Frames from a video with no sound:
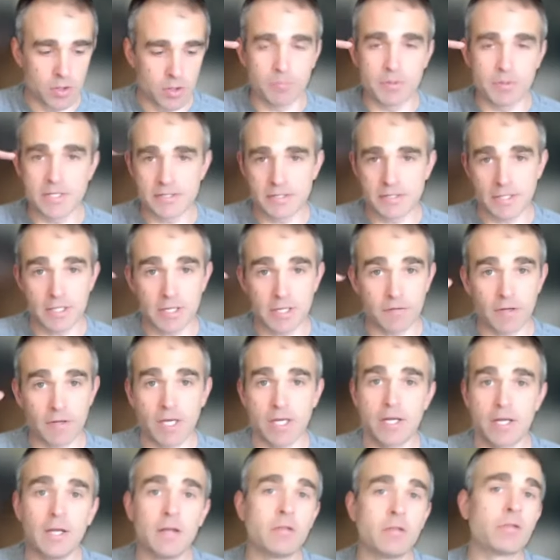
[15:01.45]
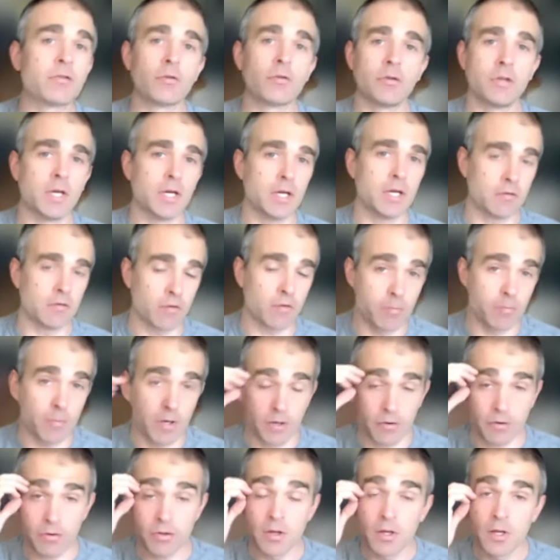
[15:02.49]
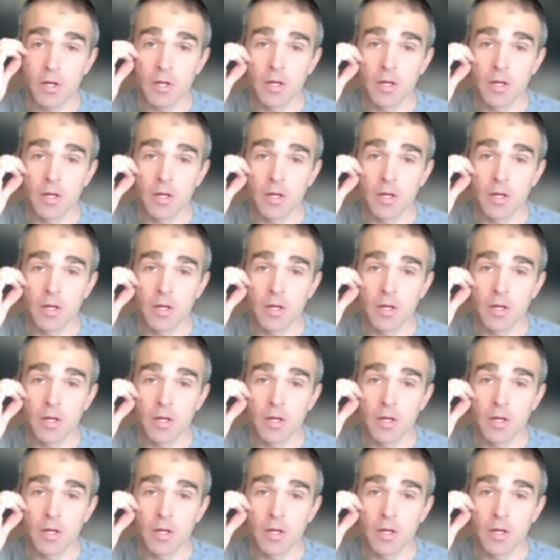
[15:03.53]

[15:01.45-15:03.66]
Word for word: be significant in through the end of the month.